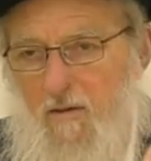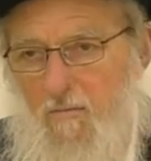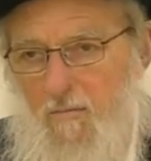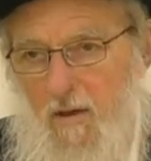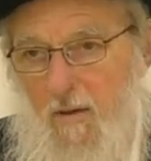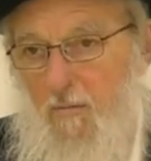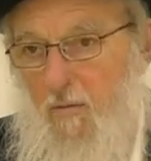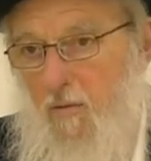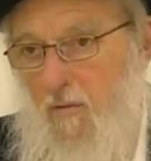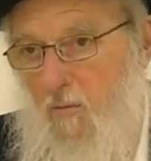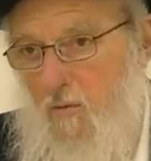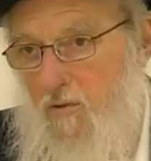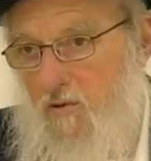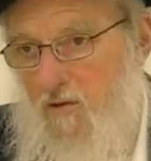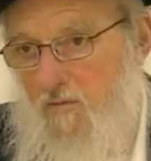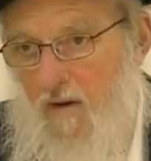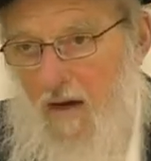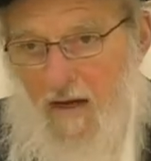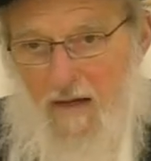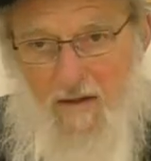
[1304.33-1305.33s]
People were
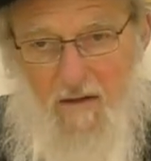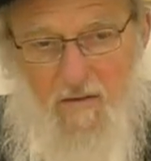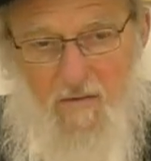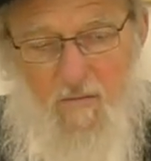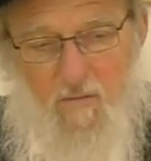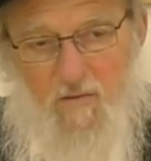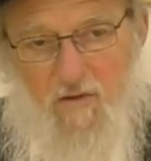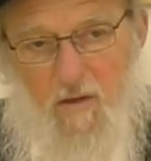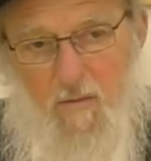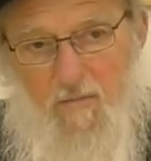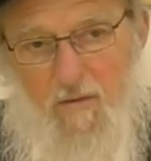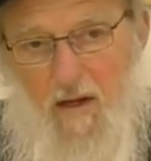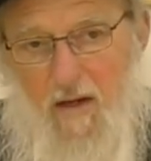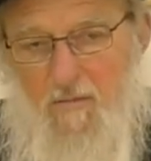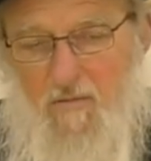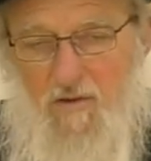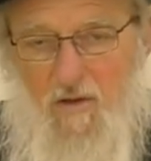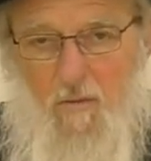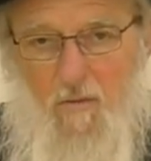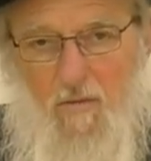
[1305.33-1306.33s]
divided.
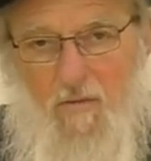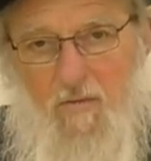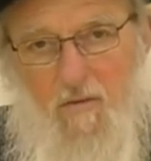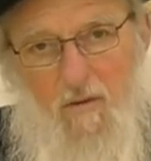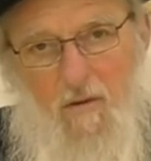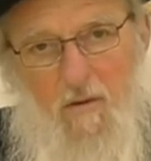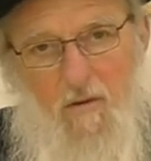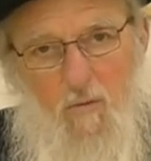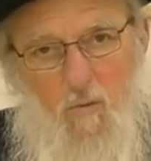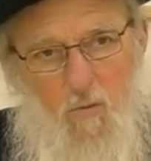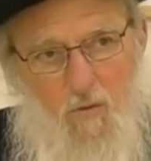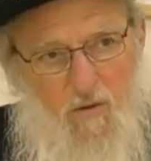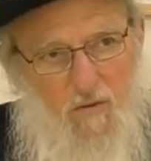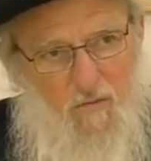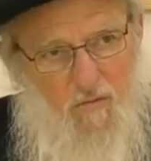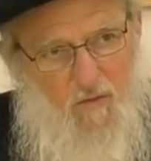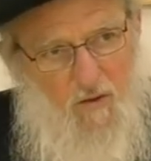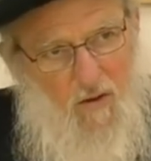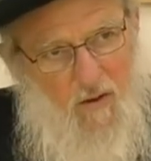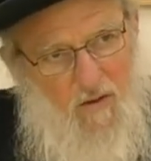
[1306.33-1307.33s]
Sometimes they would
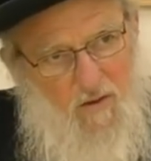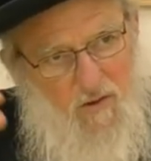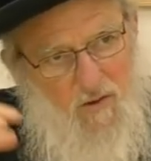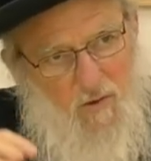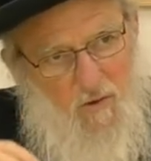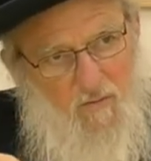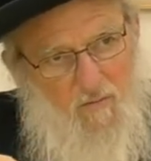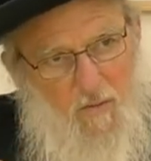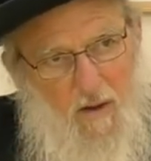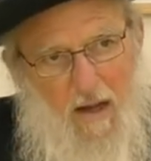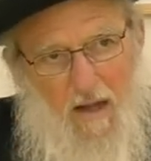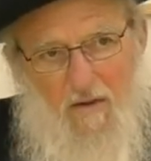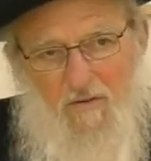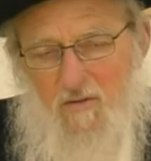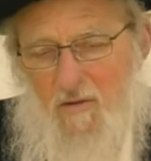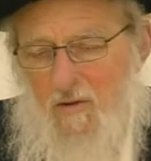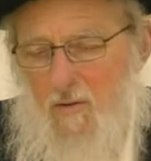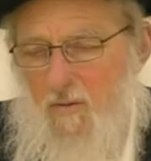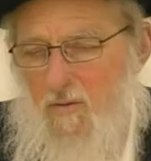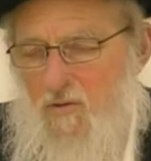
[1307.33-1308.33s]
serve Baal,
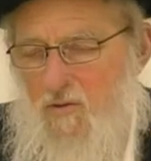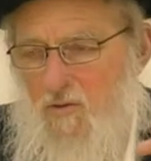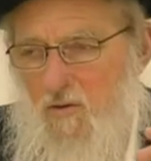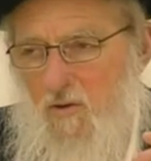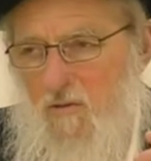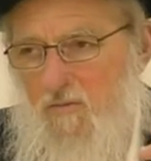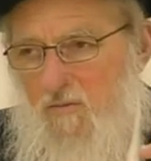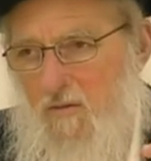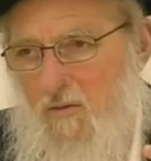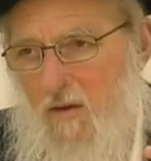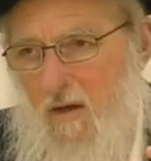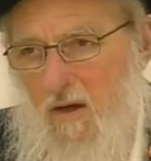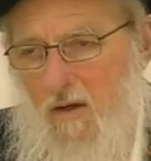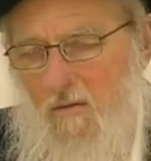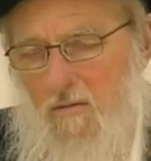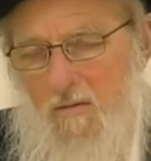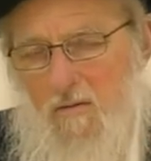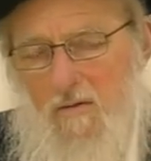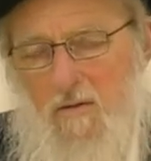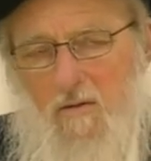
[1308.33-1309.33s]
some they would serve
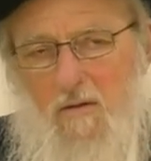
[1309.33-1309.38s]
God.